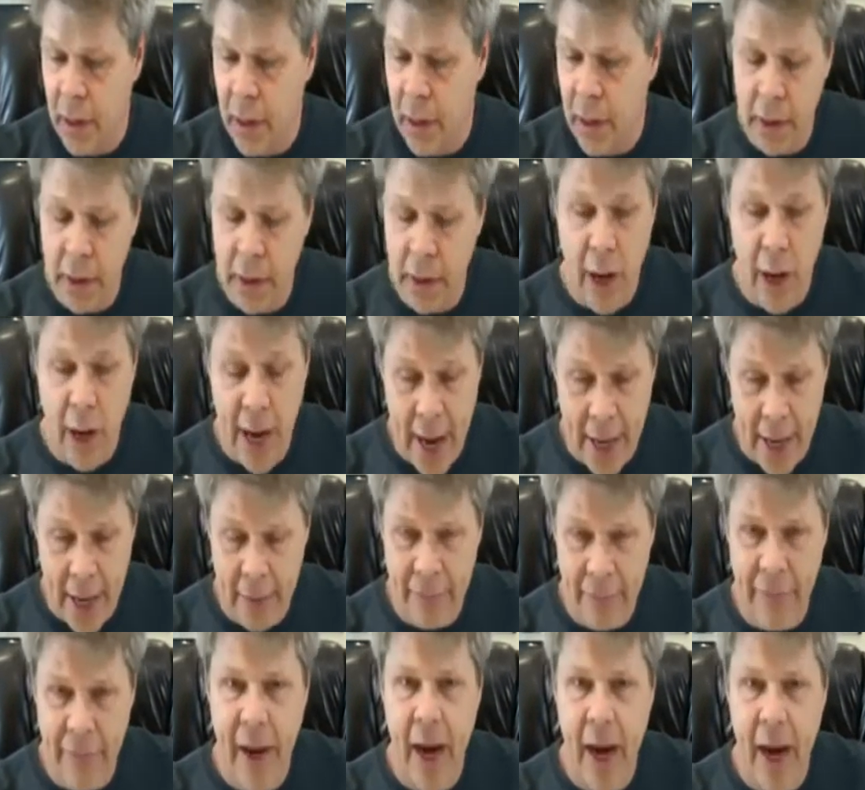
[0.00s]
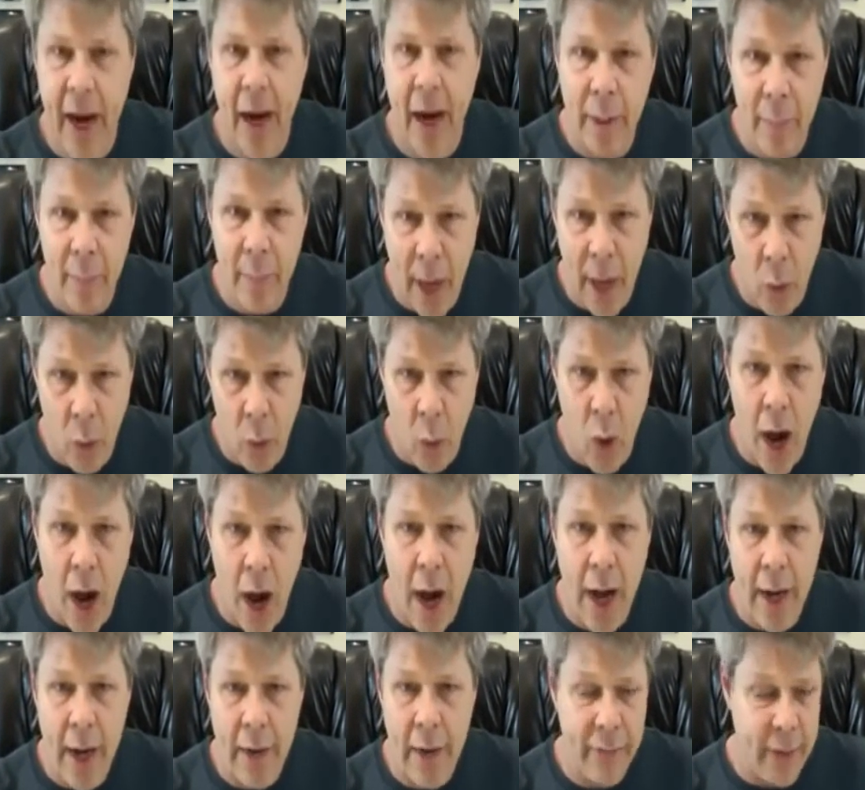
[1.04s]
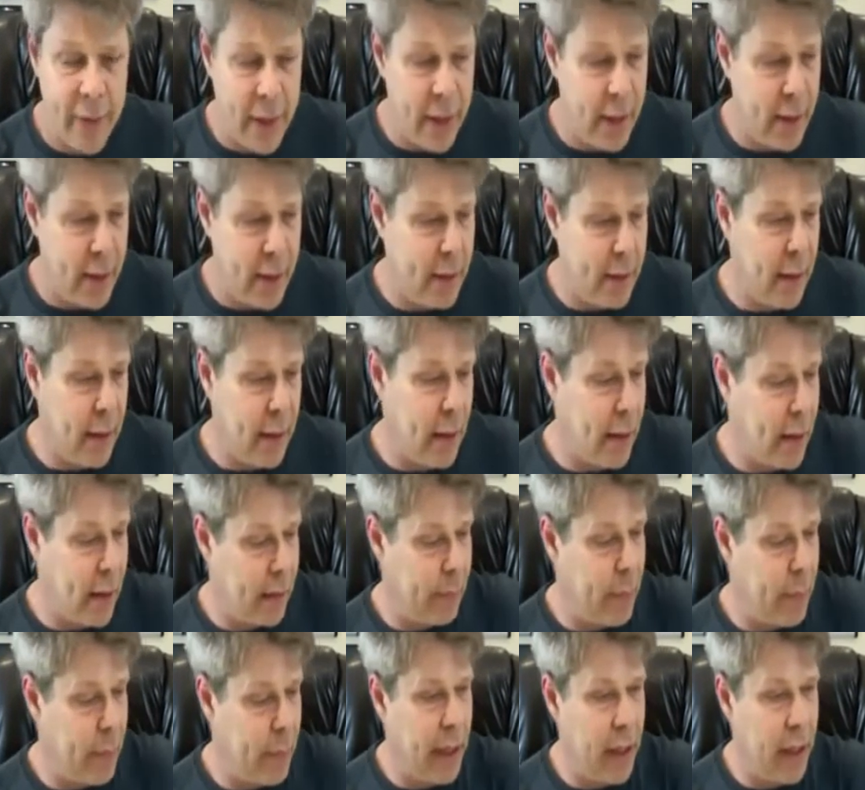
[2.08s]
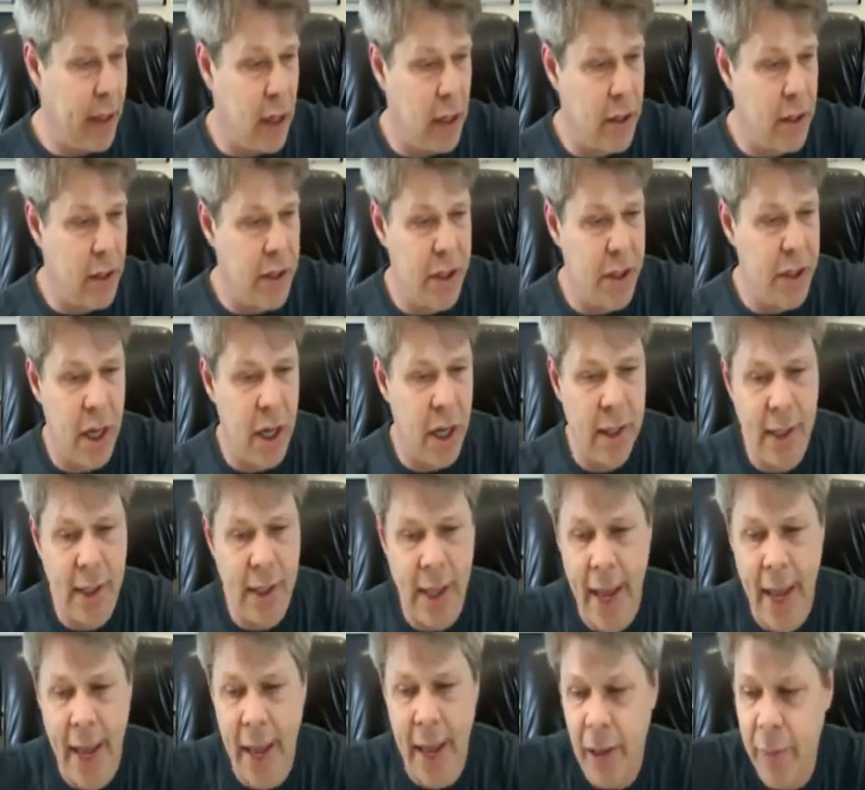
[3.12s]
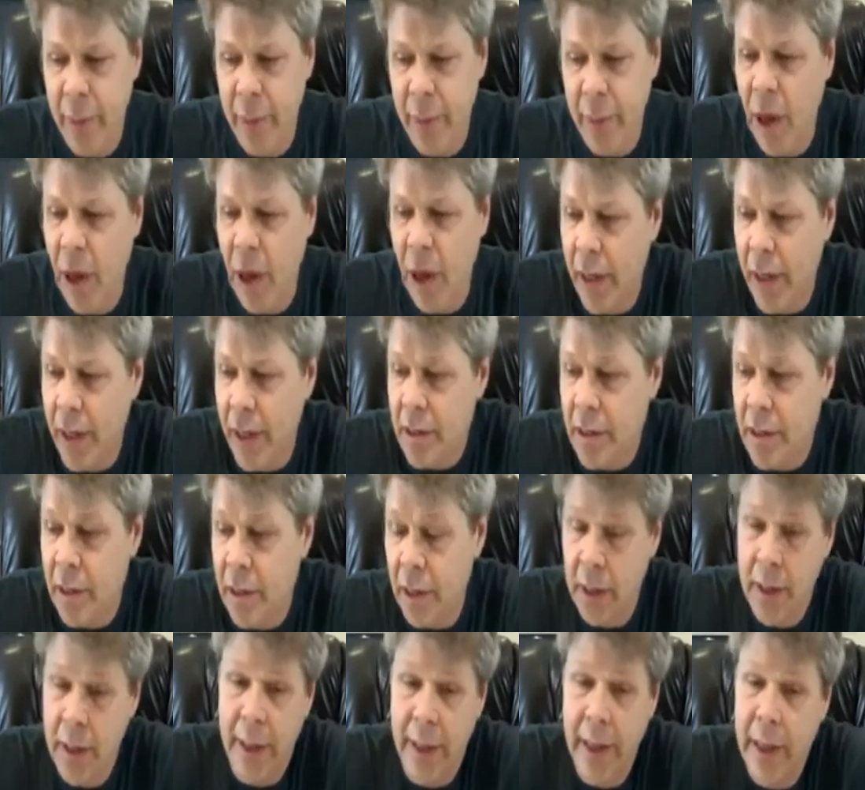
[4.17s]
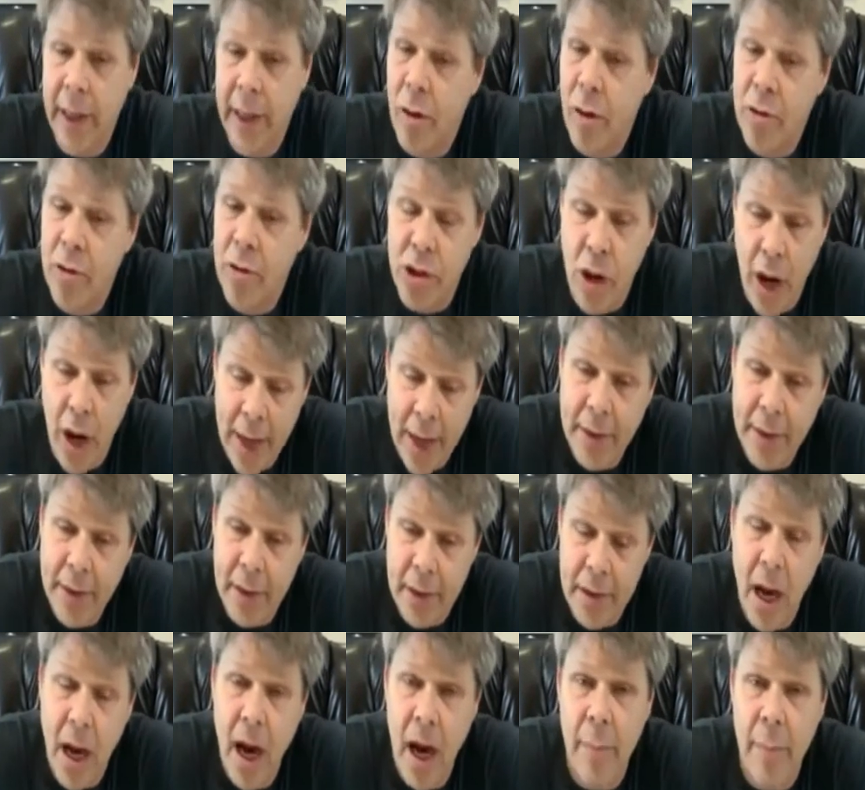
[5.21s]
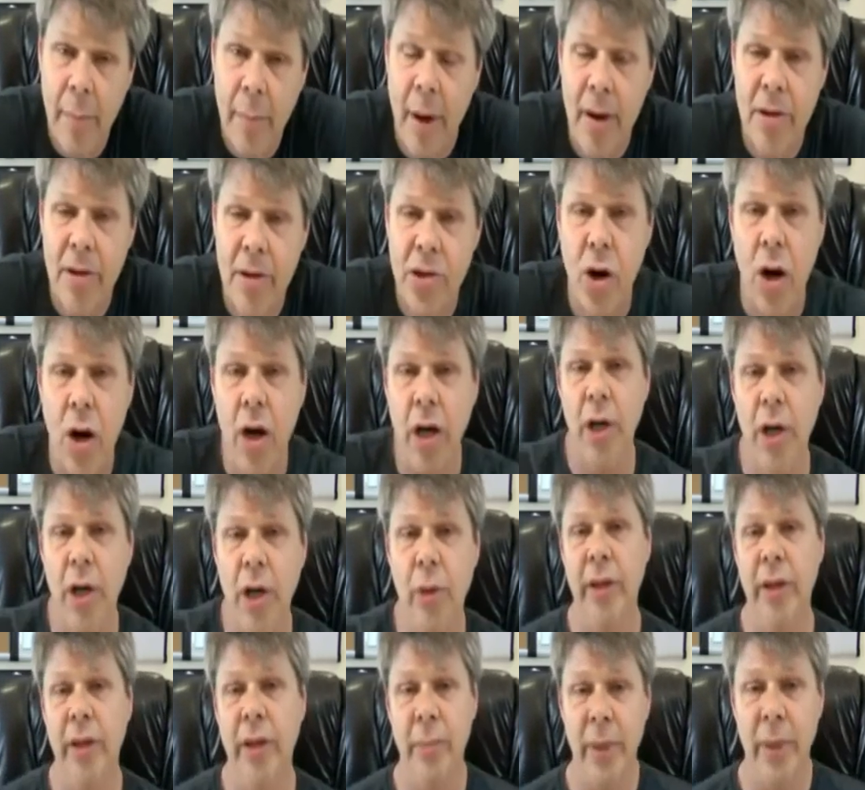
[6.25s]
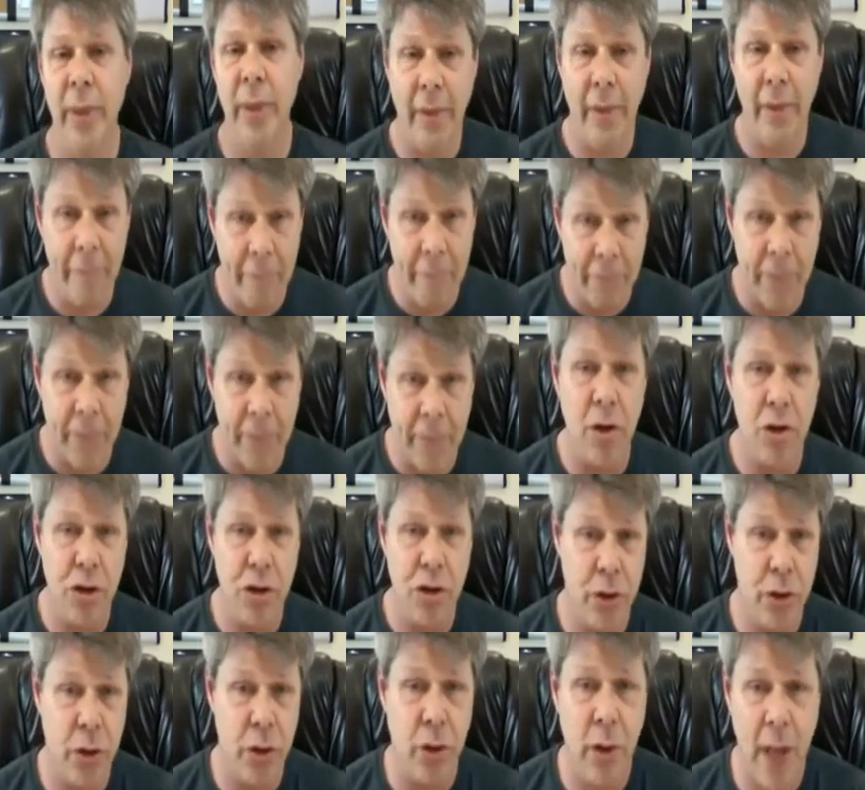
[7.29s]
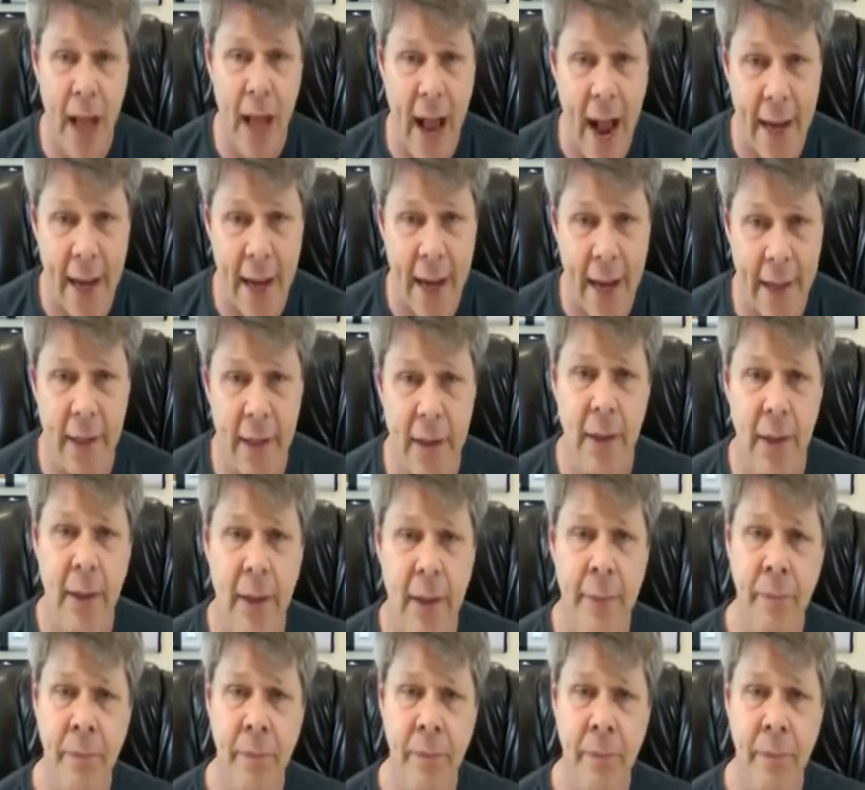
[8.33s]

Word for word: Uh, you know, I had a family, my wife and uh, my young son, and I had to be honest. And again, I was at the time I was arguing to be a functional addict.